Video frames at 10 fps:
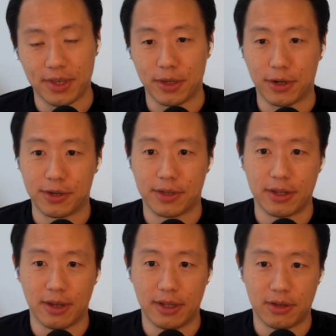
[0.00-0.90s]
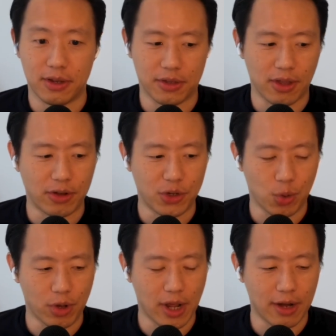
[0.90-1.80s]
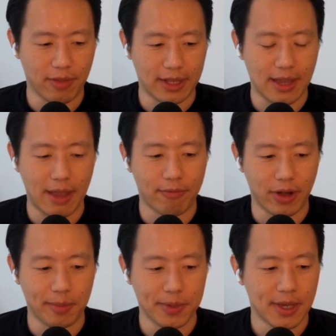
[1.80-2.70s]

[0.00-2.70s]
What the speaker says: years than it's on shorter kind of like time frames.